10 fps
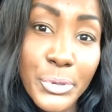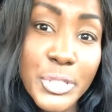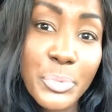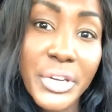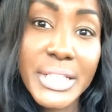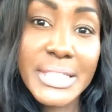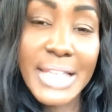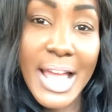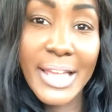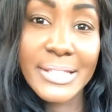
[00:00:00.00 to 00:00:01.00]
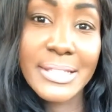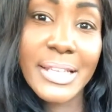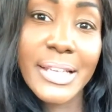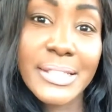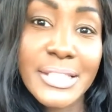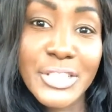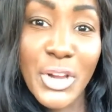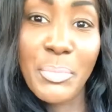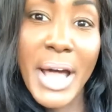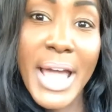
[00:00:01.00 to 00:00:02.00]
Springsteen says
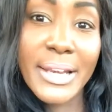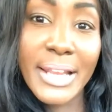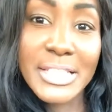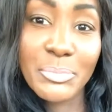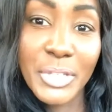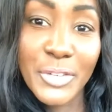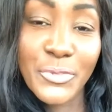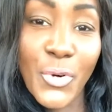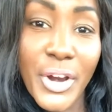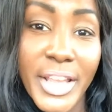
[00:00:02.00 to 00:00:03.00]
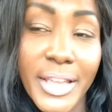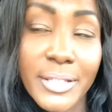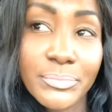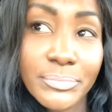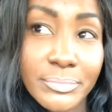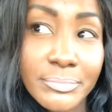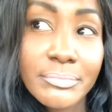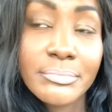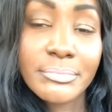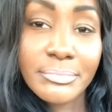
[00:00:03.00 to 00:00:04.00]
Joe Biden has a big forehead.
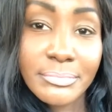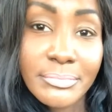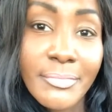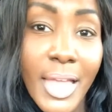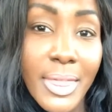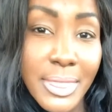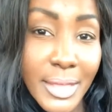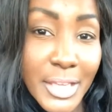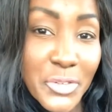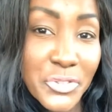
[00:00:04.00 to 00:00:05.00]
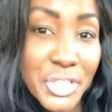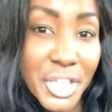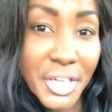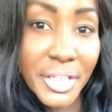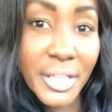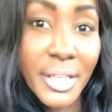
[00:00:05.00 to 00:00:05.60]
Thank you for sharing.